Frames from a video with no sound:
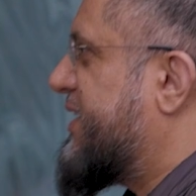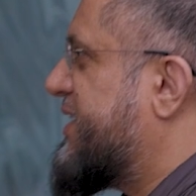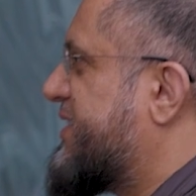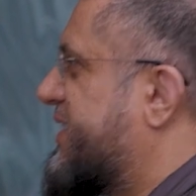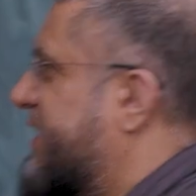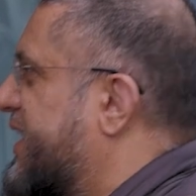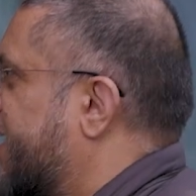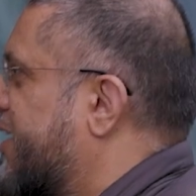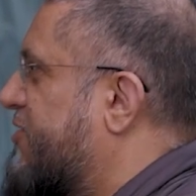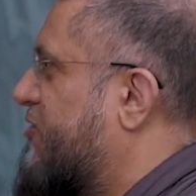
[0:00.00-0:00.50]

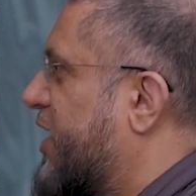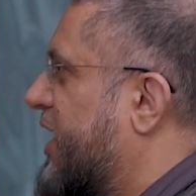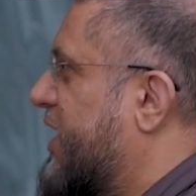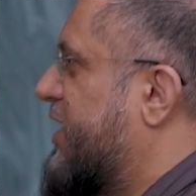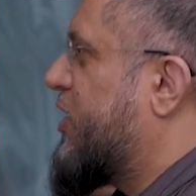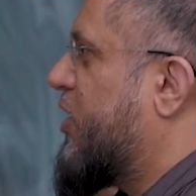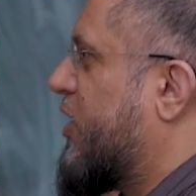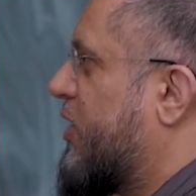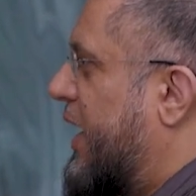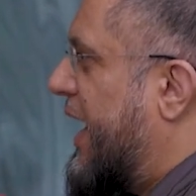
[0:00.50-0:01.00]
isn't it, right?
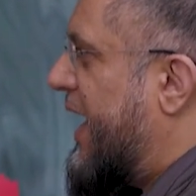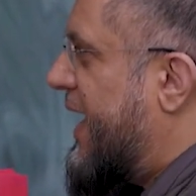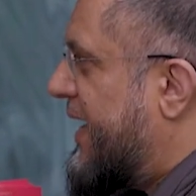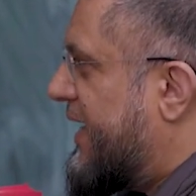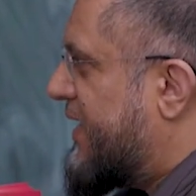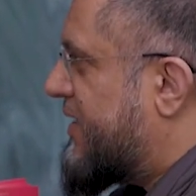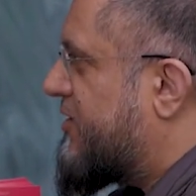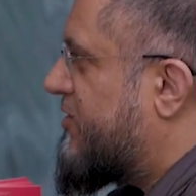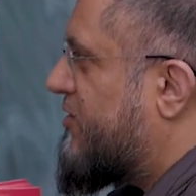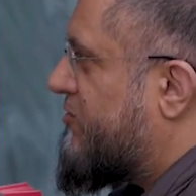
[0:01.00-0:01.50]
You got
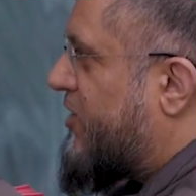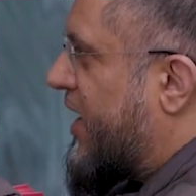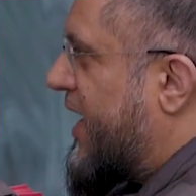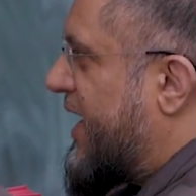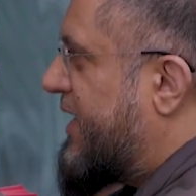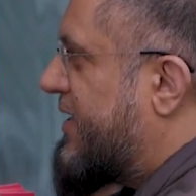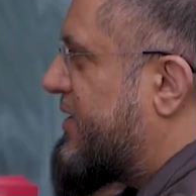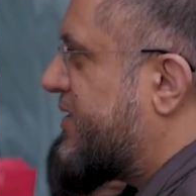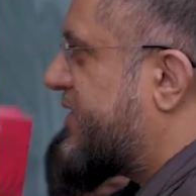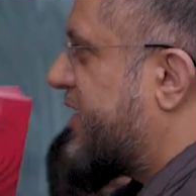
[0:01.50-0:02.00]
A,
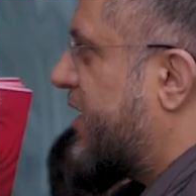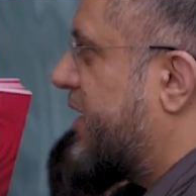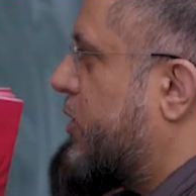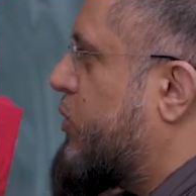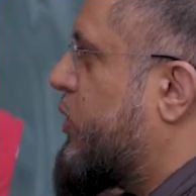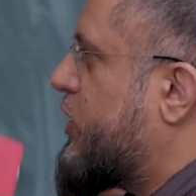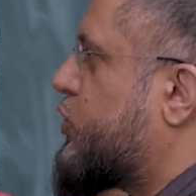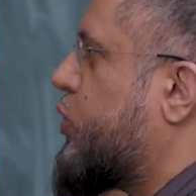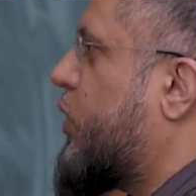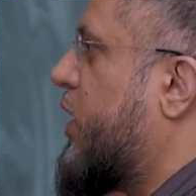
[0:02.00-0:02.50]
rain, sunny.
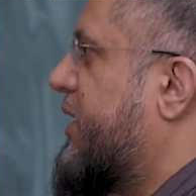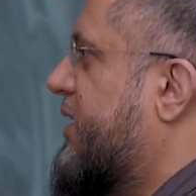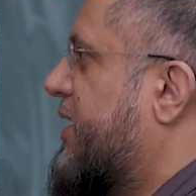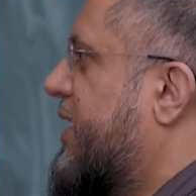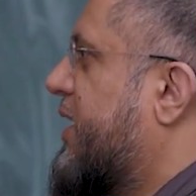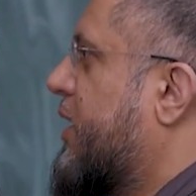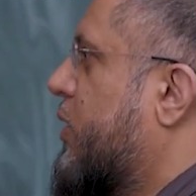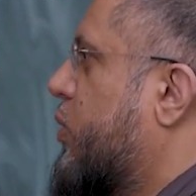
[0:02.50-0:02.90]
Which one?